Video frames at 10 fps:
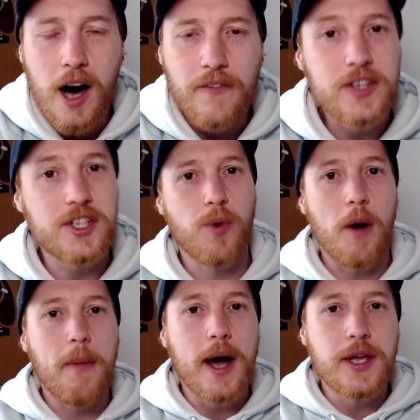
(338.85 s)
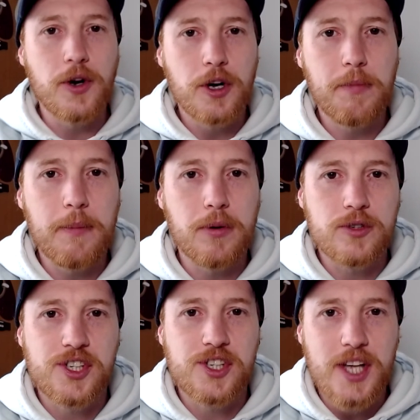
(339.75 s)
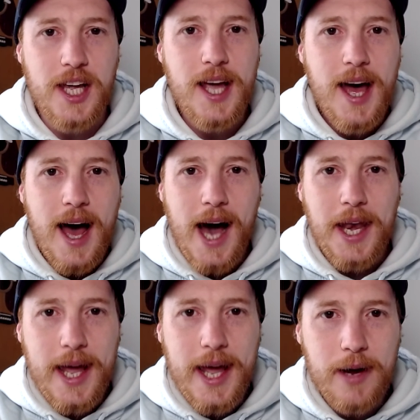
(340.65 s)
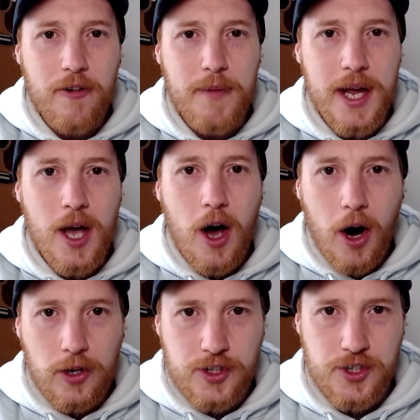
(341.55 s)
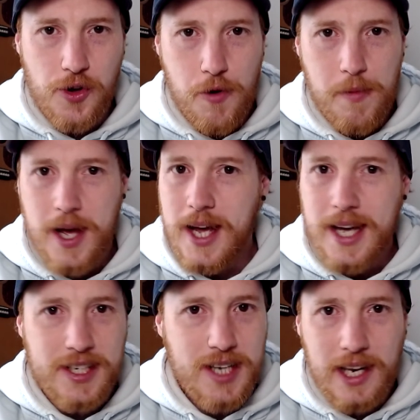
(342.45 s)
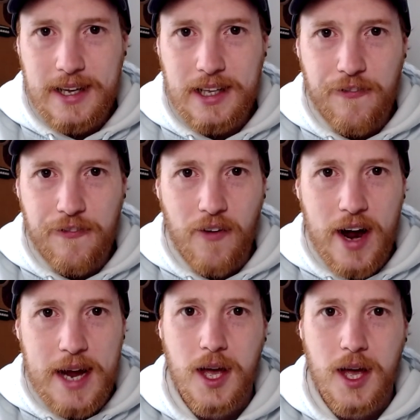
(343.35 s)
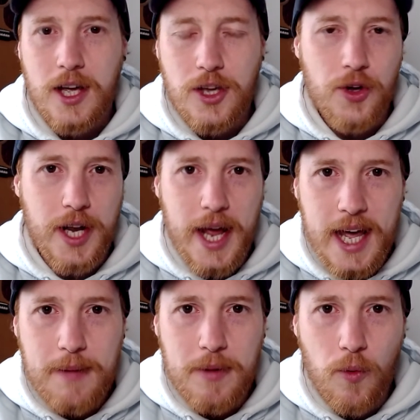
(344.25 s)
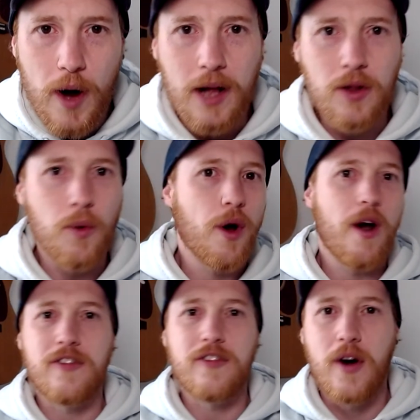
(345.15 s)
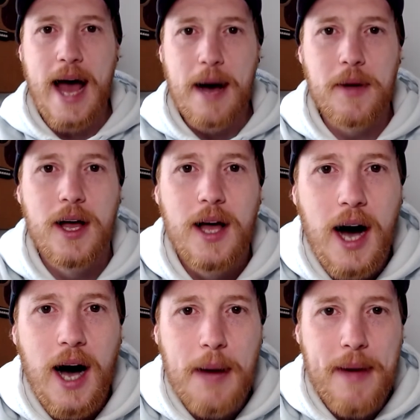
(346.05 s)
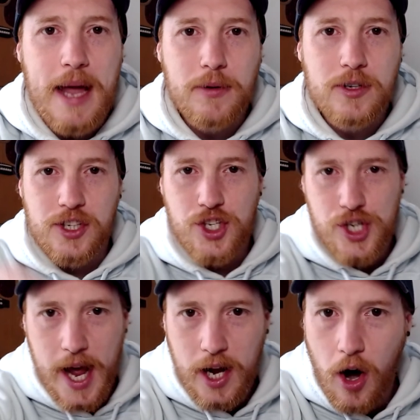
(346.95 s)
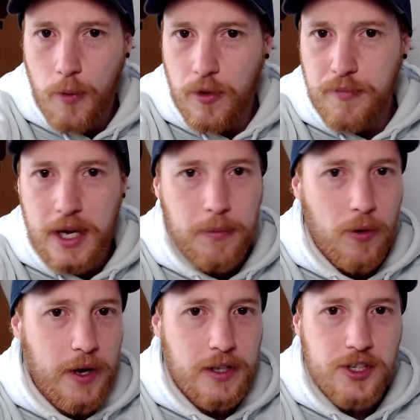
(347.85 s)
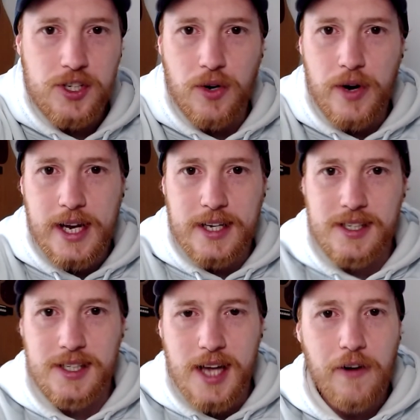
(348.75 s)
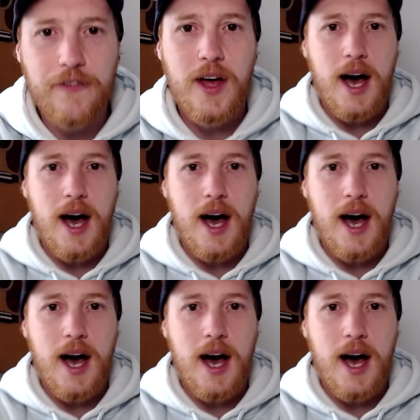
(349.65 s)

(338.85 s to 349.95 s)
This is what my young people see and hear of me on Zoom. It's clearly framed, you can hear me well wherever I am. I'm able to check on with people in the screen itself.